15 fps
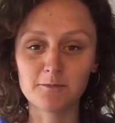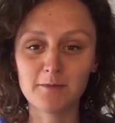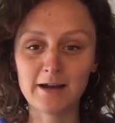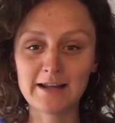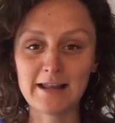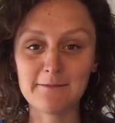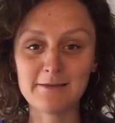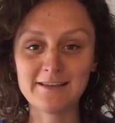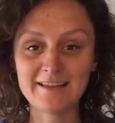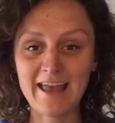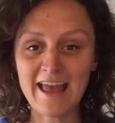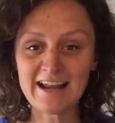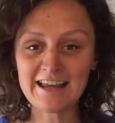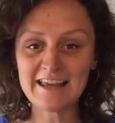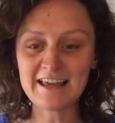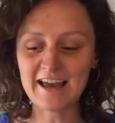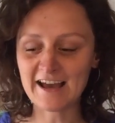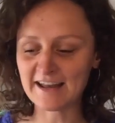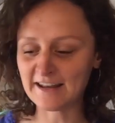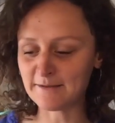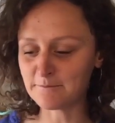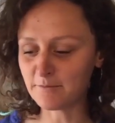My name is Ellie
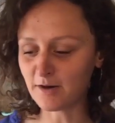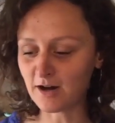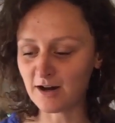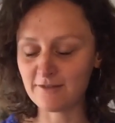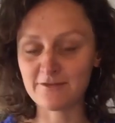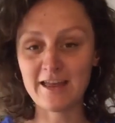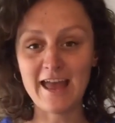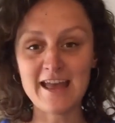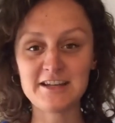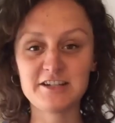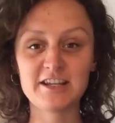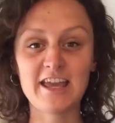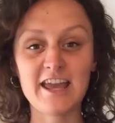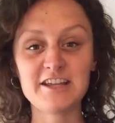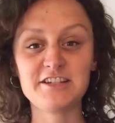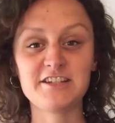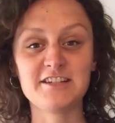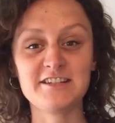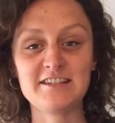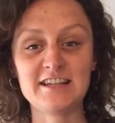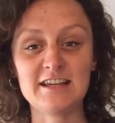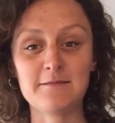and I'm part of the
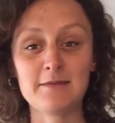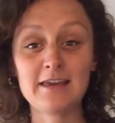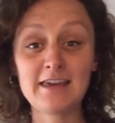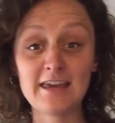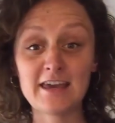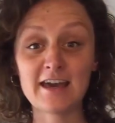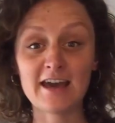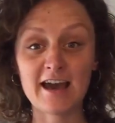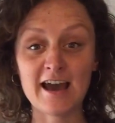education team here